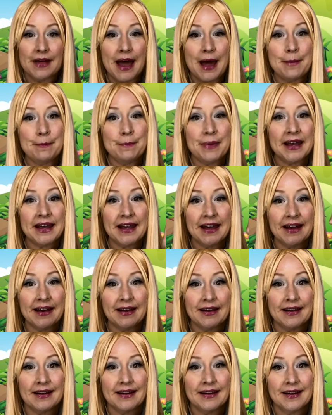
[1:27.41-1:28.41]
and picking
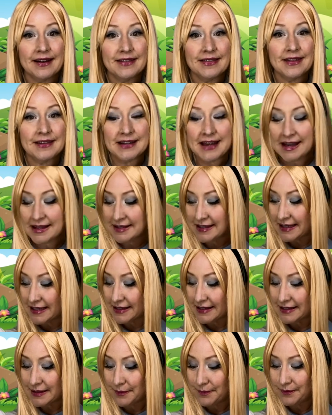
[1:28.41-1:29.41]
the
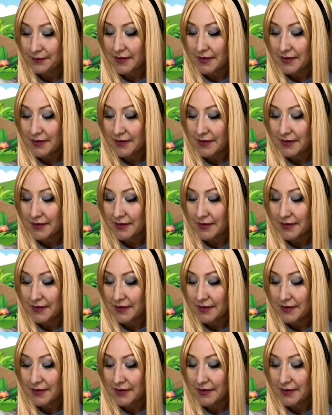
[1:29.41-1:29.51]
daisies